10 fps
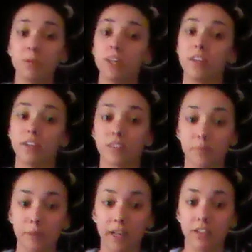would be the
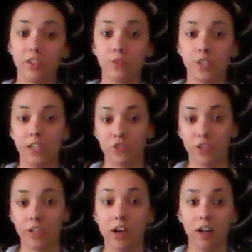expanded
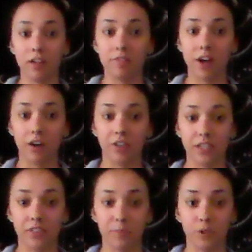notation of our
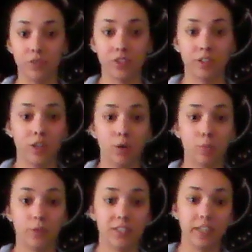decimals.
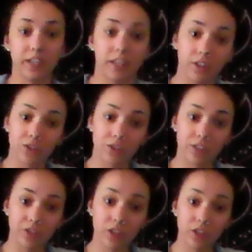We see each
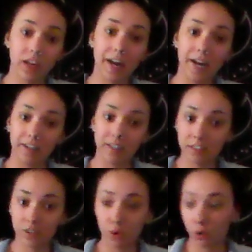digit and
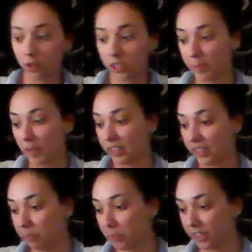its
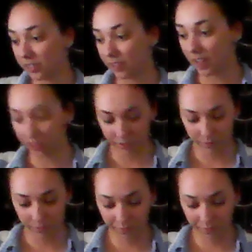corresponding place value.